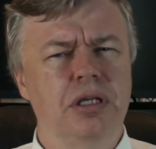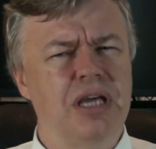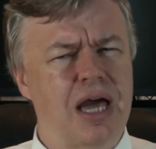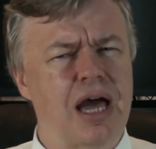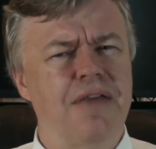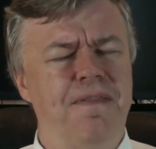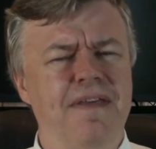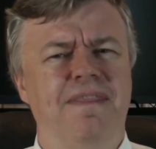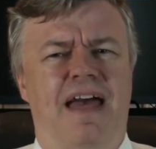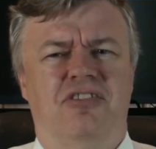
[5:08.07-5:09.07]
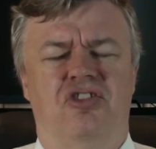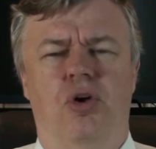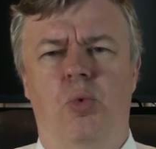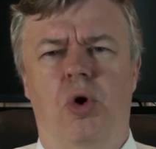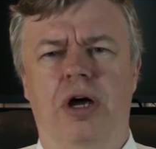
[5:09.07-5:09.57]
Yeah, I think that's
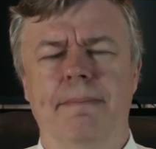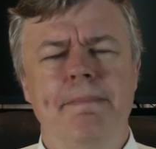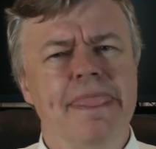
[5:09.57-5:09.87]
the one.